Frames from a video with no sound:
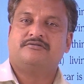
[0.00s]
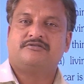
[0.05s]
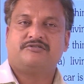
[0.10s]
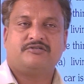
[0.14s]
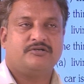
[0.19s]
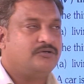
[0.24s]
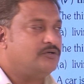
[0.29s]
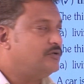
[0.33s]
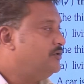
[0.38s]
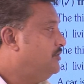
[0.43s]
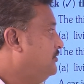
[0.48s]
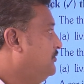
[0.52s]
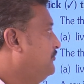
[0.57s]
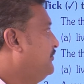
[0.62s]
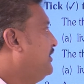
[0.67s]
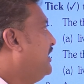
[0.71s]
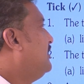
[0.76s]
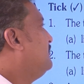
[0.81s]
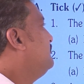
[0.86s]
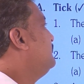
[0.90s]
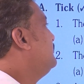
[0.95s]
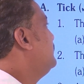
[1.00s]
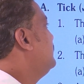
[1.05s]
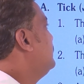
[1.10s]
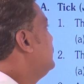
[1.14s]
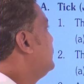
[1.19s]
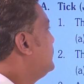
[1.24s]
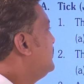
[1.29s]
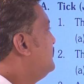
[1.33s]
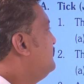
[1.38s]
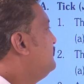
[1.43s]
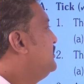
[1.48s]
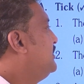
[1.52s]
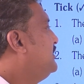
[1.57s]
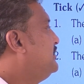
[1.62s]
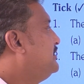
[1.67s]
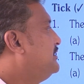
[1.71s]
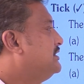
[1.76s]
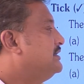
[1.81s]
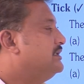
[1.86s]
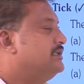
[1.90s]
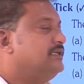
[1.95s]
So we have
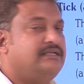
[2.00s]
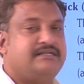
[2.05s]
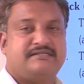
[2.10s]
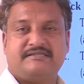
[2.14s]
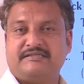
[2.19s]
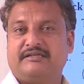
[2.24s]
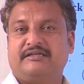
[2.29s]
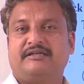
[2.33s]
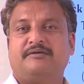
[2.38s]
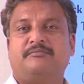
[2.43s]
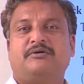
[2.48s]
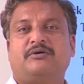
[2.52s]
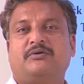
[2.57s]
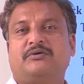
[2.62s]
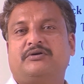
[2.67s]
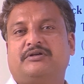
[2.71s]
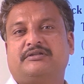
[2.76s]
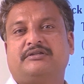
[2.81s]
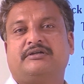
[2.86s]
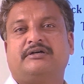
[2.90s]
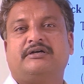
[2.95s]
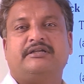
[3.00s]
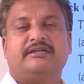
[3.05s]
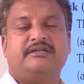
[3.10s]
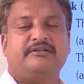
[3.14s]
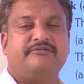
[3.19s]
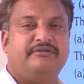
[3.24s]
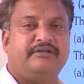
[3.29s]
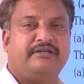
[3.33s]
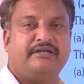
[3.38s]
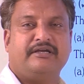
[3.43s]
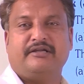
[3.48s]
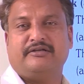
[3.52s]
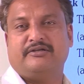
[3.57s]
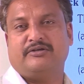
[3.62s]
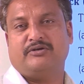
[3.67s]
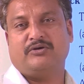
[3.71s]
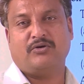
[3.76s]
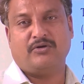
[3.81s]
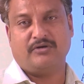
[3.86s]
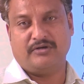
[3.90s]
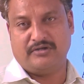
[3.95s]
completed the lesson about the living and
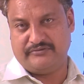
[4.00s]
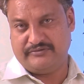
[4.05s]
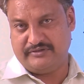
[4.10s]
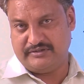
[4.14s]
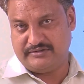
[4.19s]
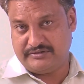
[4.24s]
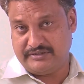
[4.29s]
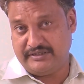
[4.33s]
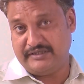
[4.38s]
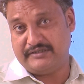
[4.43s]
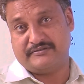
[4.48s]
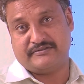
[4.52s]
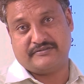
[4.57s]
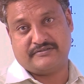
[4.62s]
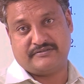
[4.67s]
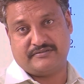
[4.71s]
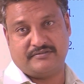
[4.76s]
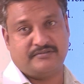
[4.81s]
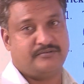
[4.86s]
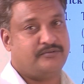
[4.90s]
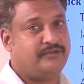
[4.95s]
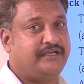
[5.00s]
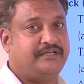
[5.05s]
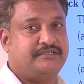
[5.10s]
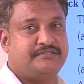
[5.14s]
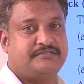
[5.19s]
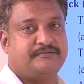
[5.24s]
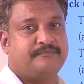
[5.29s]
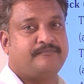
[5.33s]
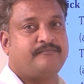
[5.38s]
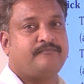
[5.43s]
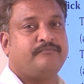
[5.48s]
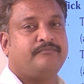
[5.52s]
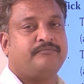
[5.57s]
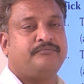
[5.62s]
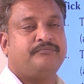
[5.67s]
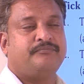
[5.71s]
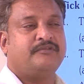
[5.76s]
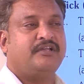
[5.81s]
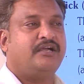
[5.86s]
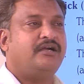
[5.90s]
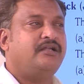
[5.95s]
non-living things, right?
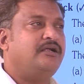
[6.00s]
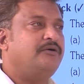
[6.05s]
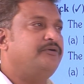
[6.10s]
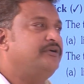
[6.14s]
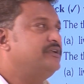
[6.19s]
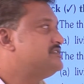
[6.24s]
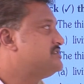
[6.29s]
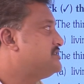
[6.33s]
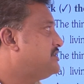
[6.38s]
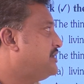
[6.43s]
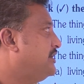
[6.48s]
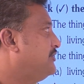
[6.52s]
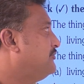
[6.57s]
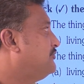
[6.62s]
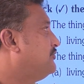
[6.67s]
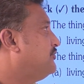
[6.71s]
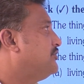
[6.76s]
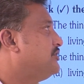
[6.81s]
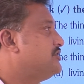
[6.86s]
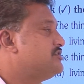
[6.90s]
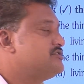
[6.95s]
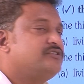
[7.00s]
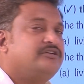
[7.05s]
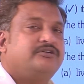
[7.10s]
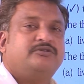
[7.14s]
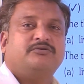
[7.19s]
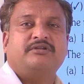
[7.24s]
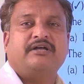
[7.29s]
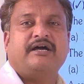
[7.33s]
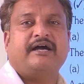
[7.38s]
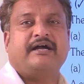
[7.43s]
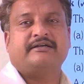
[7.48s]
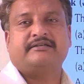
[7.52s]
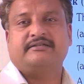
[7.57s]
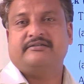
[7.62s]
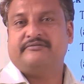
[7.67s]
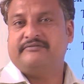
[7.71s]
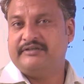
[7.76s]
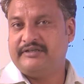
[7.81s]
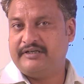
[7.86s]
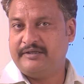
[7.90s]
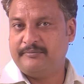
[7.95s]
And now it is time for us to do the
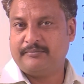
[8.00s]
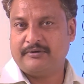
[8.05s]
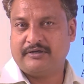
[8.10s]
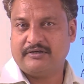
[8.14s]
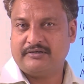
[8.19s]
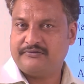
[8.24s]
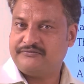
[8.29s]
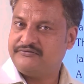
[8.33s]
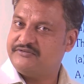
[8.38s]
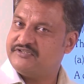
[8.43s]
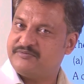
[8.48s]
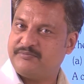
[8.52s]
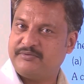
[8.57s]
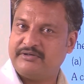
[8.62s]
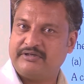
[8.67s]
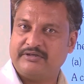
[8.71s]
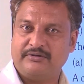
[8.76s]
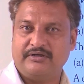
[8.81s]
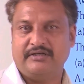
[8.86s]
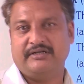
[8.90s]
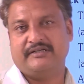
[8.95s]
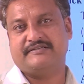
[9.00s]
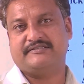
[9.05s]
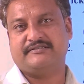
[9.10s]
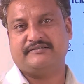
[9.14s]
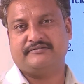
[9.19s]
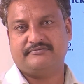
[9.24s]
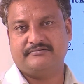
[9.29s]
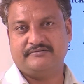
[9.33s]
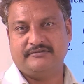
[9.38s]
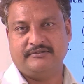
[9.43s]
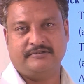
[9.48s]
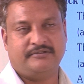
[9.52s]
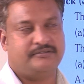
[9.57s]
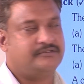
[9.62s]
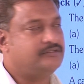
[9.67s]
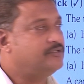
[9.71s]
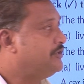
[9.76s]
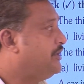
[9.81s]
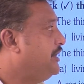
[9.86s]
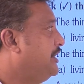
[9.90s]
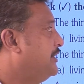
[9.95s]
activity part of this particular lesson.
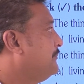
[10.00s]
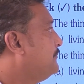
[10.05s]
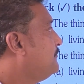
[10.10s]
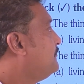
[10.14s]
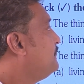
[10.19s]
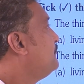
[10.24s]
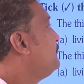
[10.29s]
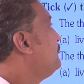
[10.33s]
Okay.